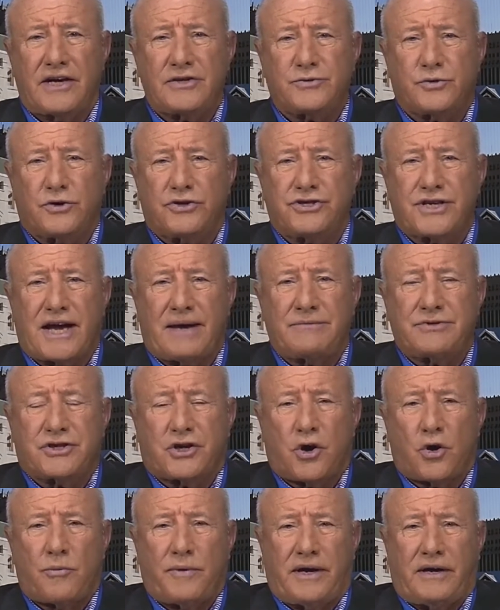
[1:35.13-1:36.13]
where James
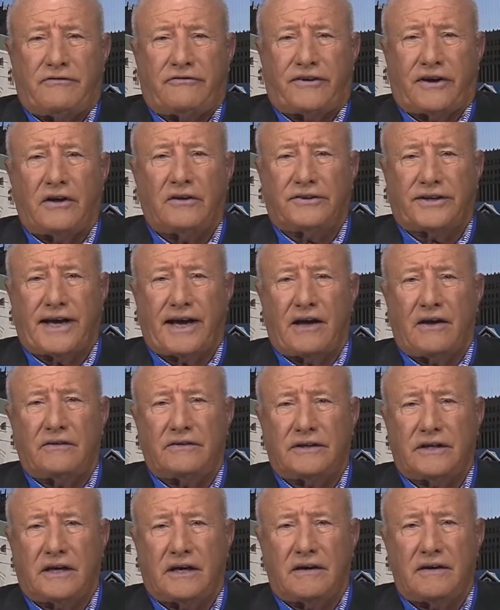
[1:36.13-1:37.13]
Comey fell
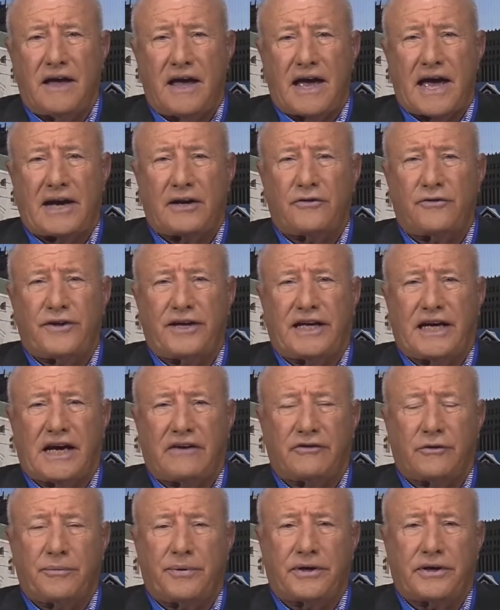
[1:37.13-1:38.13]
down. I don't think he
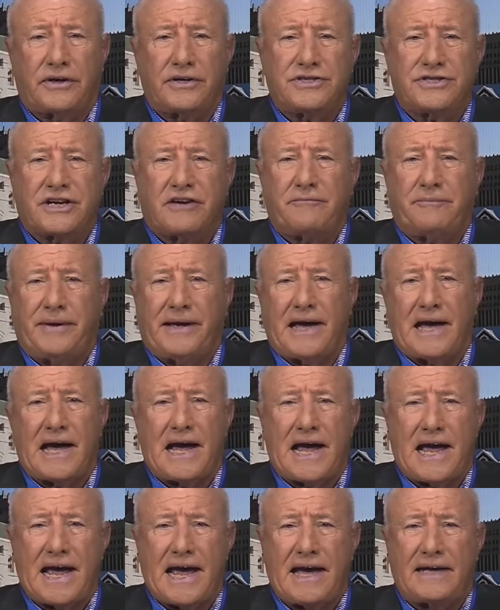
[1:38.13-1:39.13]
ever put on his FBI
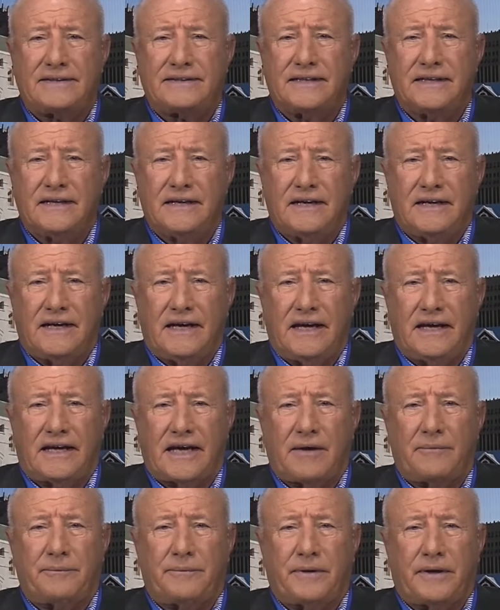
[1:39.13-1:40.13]
hat. He
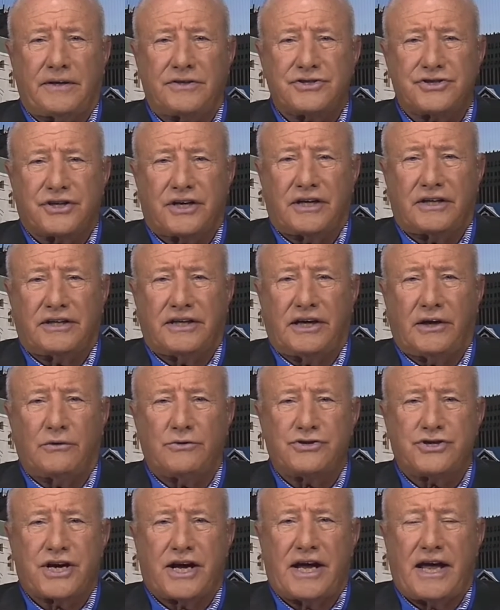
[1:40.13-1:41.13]
kept his
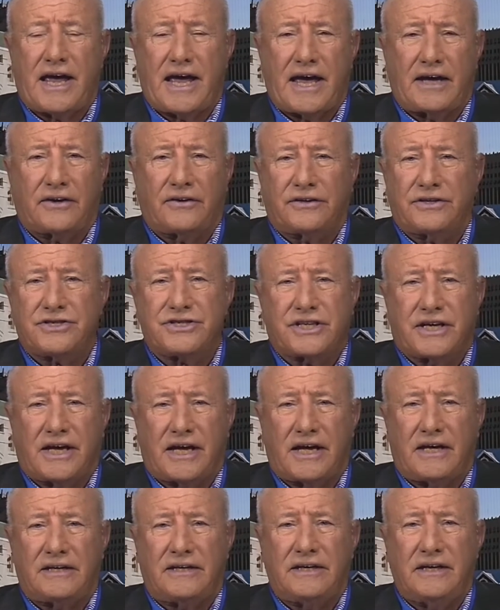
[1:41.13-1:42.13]
DOJ hat on his
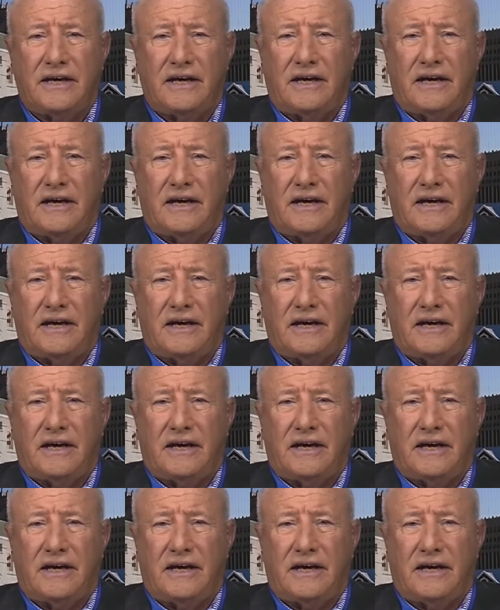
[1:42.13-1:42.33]
head.